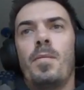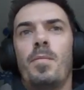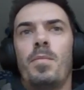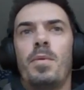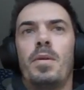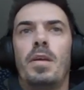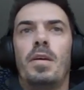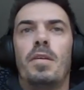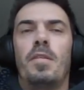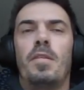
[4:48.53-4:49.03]

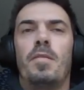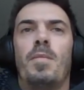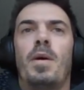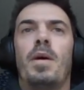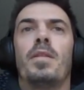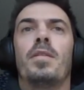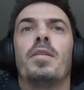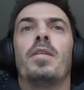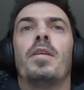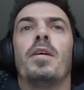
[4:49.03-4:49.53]
predictive
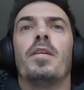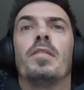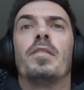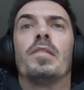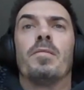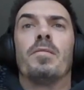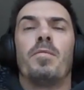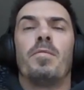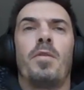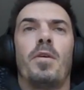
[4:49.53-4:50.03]

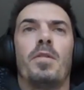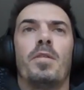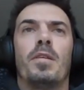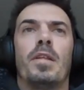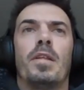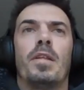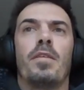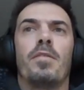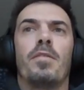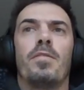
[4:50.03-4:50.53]
maintenance and fraud
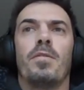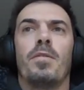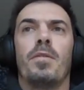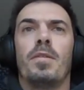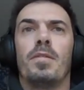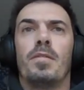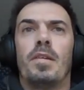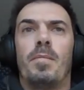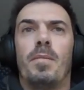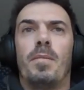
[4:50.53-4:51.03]
detection
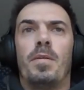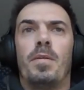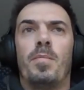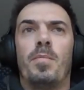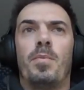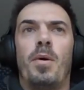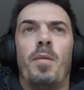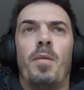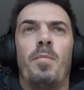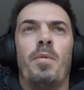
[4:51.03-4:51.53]
and some other
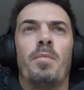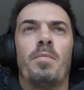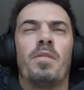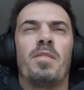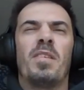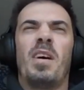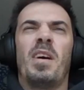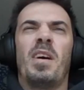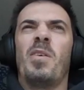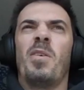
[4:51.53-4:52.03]

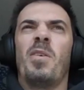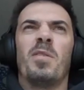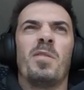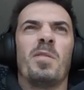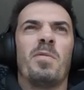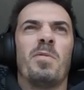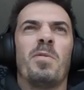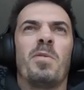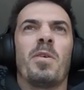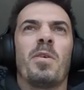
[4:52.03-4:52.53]
problems, I
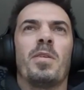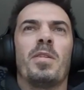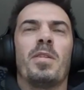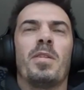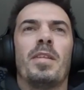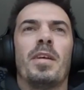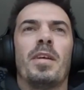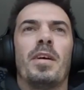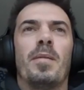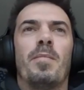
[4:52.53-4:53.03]
also forgot
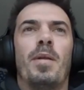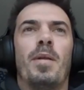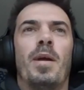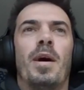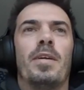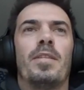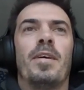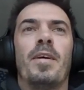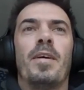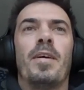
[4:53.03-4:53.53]
that I
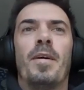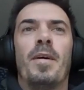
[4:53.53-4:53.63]
applied